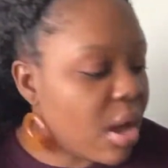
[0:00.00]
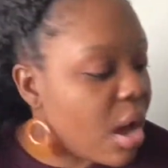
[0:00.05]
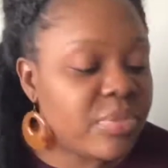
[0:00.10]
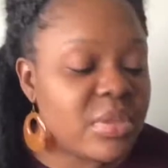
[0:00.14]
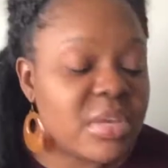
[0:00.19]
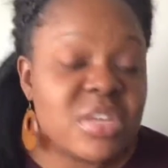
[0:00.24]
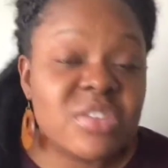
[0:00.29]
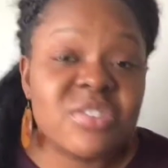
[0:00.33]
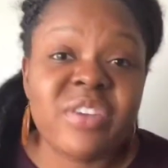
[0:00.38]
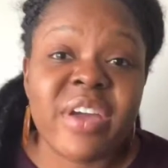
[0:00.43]

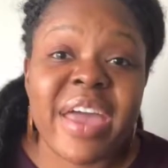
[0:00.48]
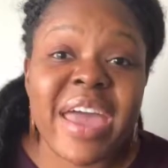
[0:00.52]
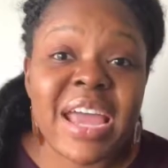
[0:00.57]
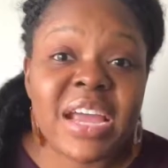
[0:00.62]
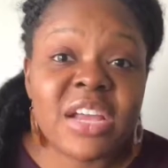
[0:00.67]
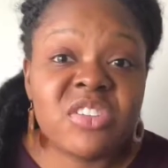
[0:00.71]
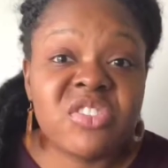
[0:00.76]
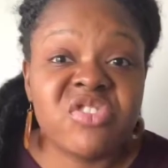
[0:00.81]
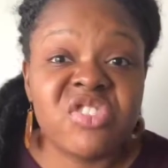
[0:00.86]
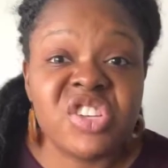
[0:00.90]
these are
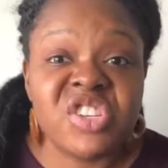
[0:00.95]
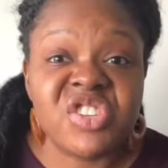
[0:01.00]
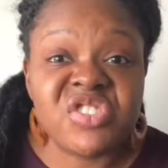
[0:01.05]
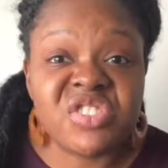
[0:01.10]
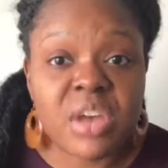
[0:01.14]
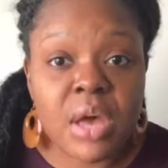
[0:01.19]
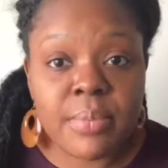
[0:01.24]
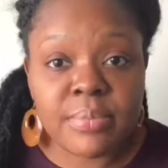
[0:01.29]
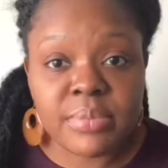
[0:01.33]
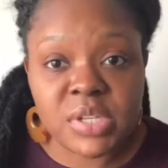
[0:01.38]
actually
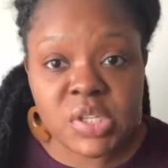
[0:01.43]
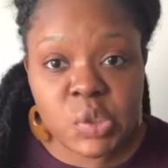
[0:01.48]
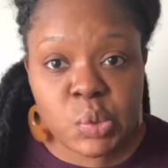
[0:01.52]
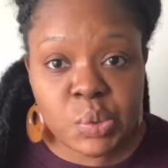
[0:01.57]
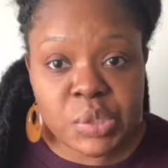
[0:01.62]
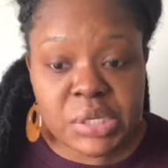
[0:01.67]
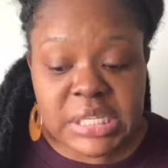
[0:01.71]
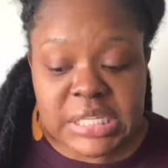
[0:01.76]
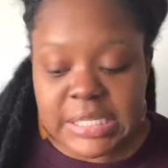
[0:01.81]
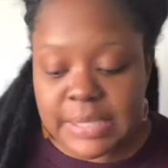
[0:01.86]
Samba
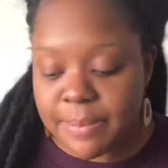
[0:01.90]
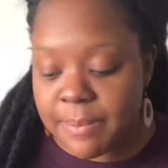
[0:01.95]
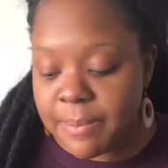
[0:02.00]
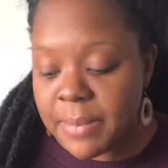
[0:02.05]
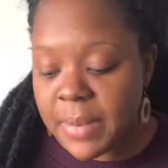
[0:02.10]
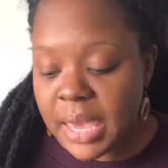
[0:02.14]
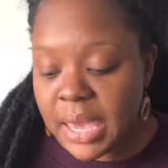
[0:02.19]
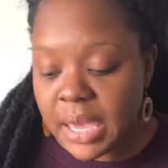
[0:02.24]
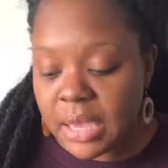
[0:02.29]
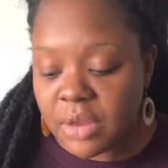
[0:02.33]
twists
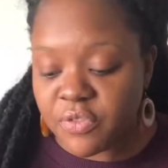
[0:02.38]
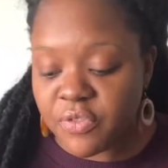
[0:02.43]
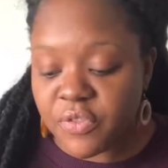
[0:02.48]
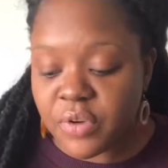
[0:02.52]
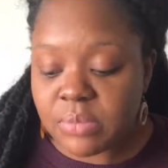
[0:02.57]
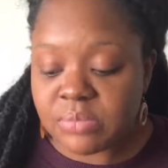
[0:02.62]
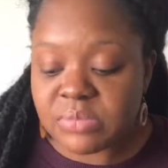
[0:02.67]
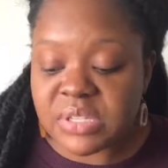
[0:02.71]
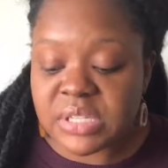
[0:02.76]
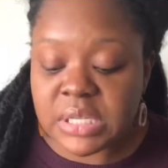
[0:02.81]
made
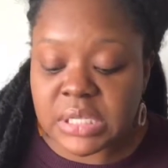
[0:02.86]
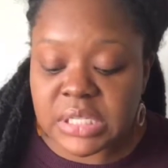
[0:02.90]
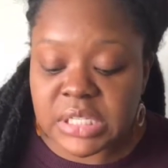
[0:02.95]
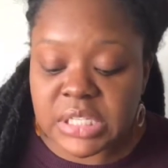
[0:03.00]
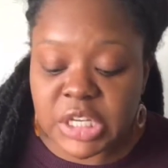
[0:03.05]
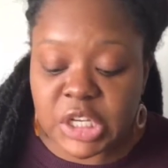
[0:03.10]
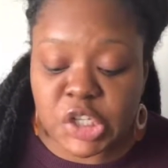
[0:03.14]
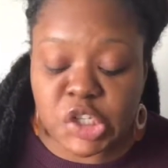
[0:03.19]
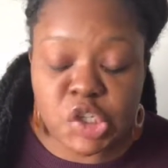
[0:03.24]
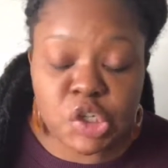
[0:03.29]
from
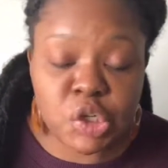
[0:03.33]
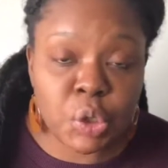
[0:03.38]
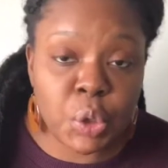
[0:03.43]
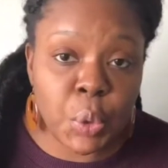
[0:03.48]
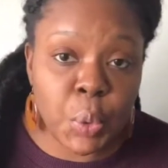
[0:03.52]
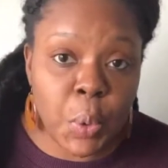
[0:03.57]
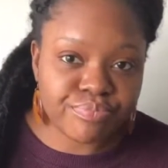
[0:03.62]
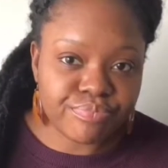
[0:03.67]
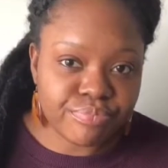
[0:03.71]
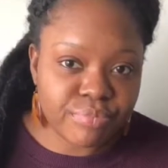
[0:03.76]

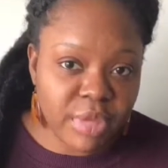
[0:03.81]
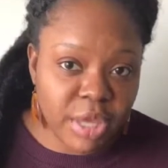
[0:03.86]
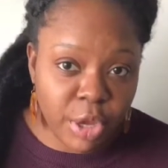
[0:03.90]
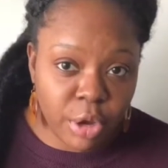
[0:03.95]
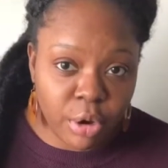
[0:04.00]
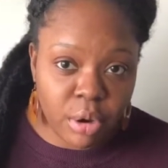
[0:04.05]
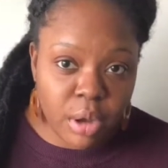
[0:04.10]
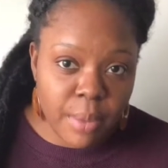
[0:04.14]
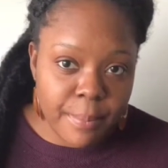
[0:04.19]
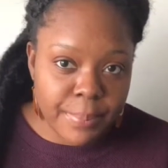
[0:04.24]
Sensational
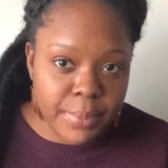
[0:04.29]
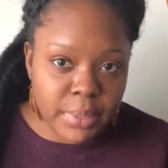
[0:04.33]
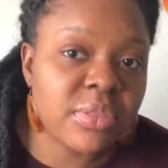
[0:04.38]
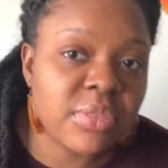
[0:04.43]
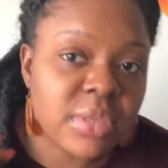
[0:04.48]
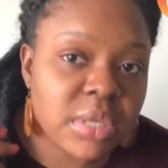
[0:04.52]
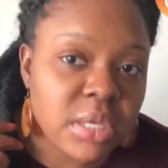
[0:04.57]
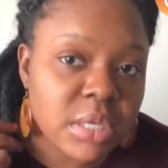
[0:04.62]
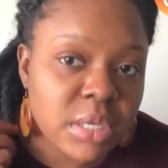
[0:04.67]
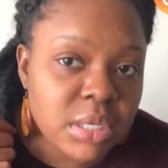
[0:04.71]
Hair Company.
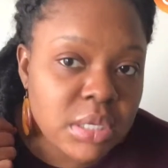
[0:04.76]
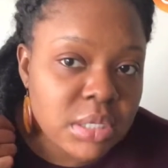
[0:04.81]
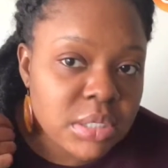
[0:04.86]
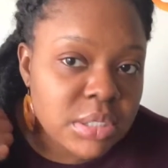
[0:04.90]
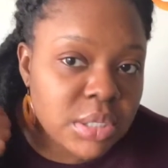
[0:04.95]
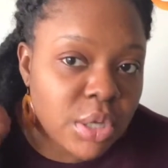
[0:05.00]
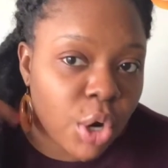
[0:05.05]
These